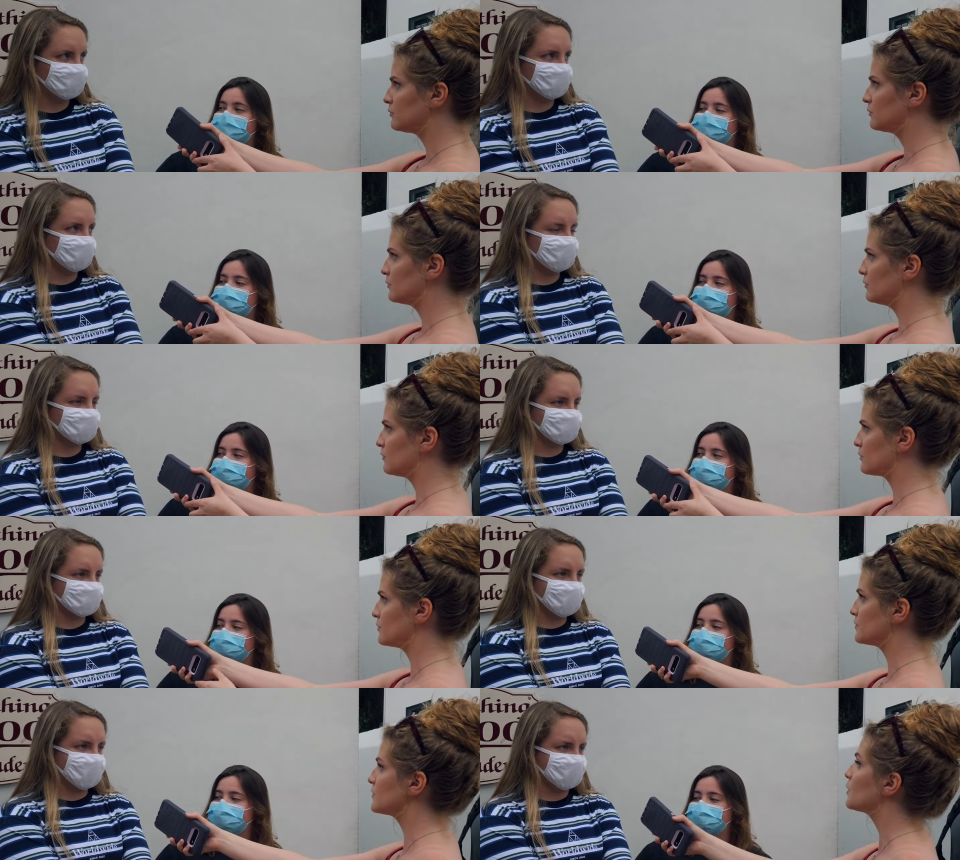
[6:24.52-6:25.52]
Speaker 1: the
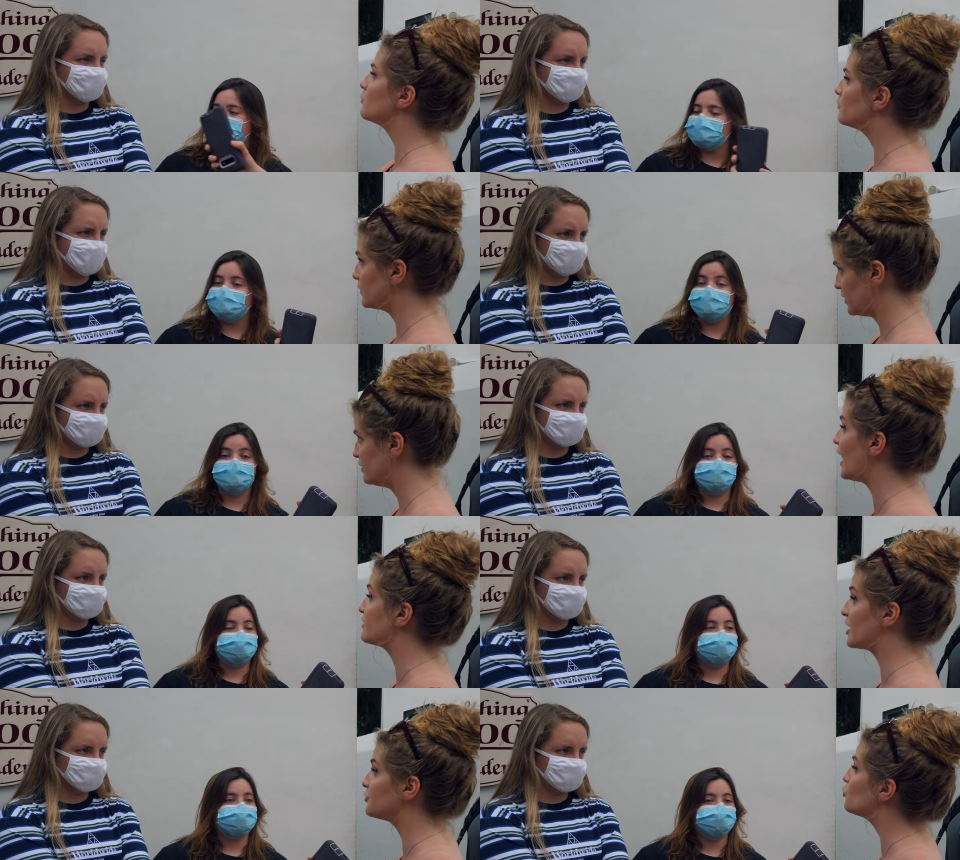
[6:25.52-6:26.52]
leaders of Black Lives Matter?
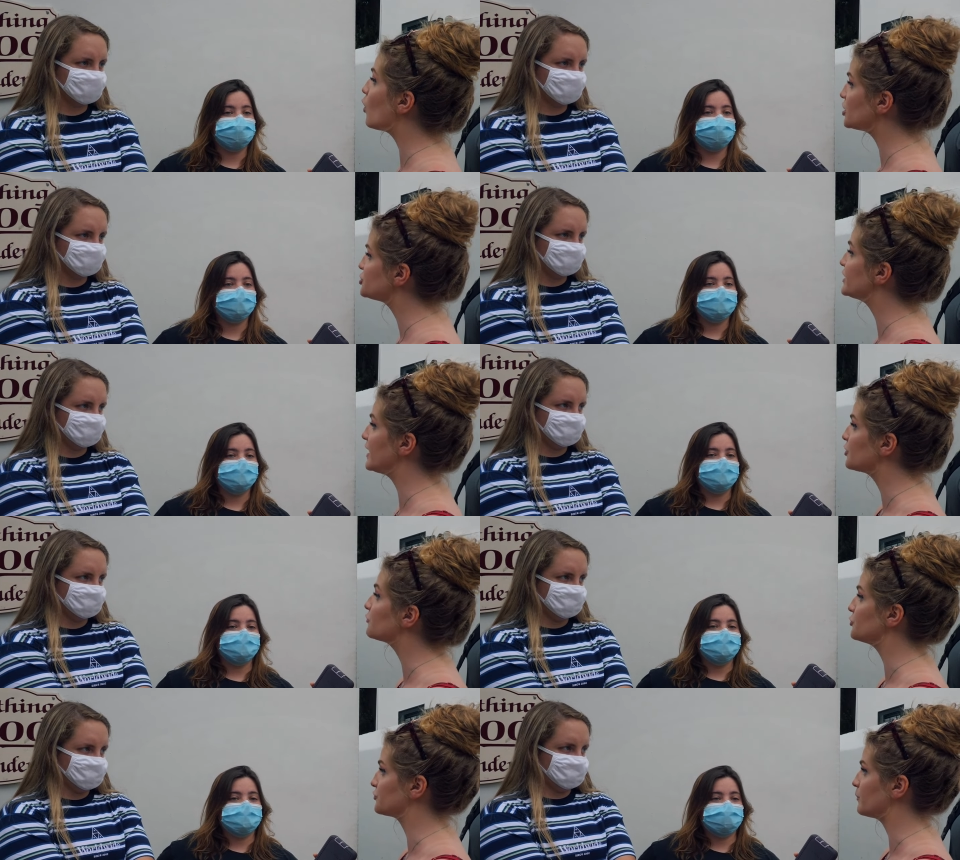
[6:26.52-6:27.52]
Yes. Have you watched any
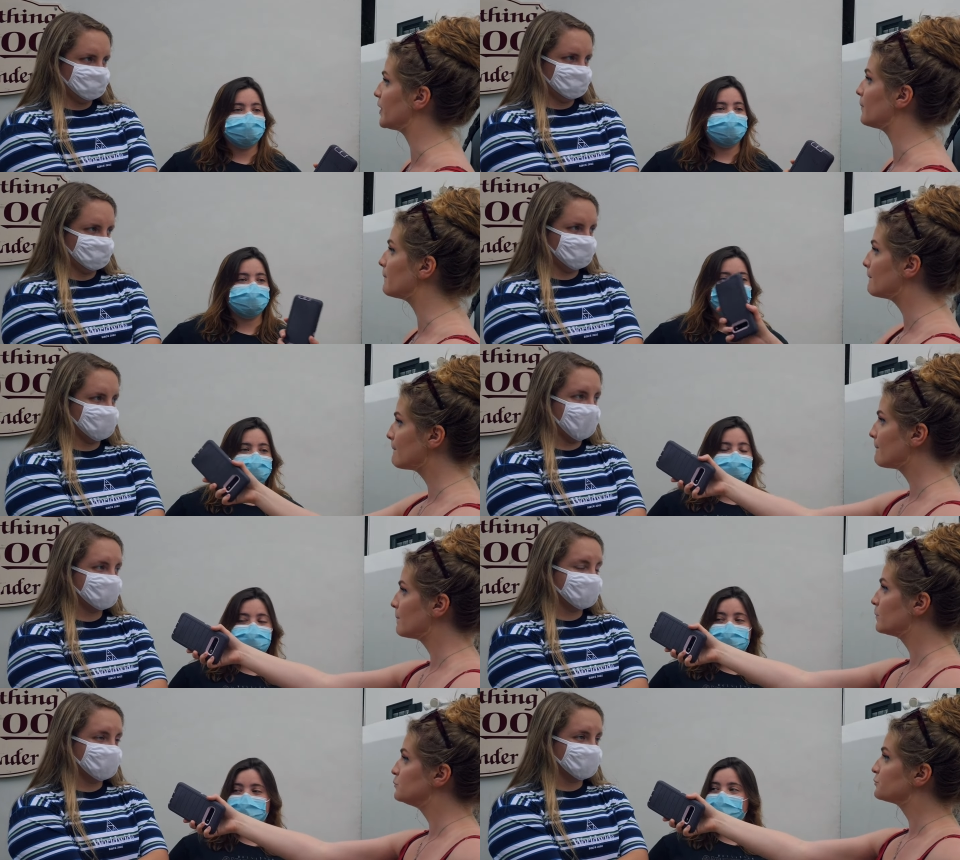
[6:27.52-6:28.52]
interviews from them?
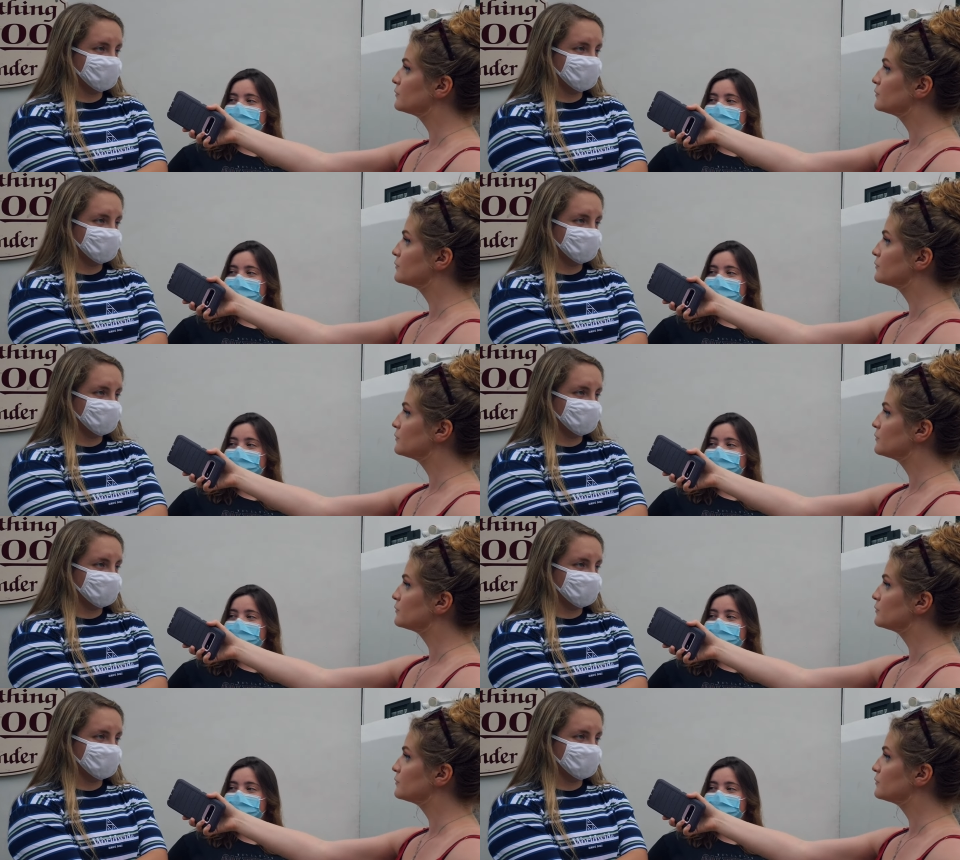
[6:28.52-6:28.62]
I've seen the